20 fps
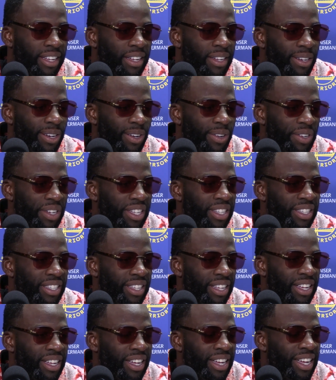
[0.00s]
you know,
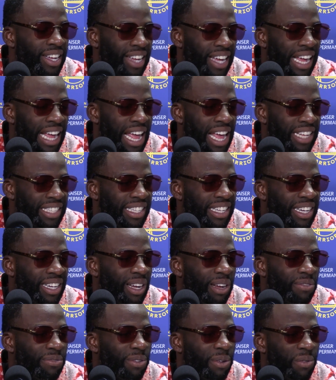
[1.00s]
it has to
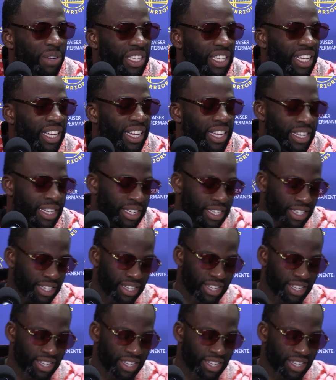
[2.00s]
come from within.